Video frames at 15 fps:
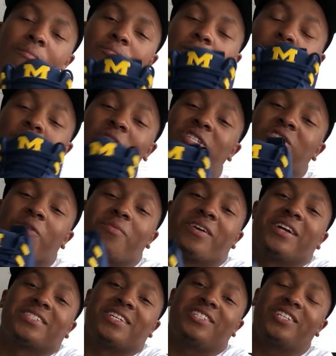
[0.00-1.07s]
but more so
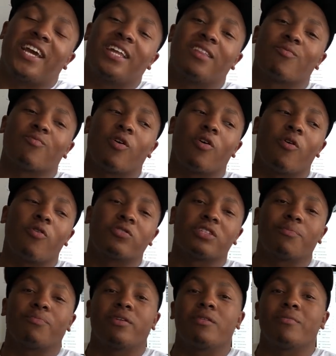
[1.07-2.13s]
because of Jalen Rose
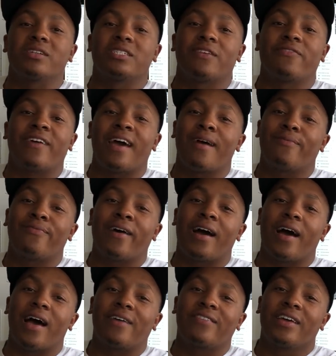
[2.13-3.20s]
and pretty much the Fab
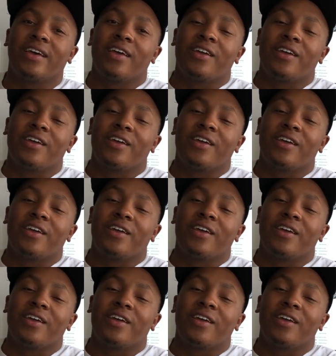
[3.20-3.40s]
Five,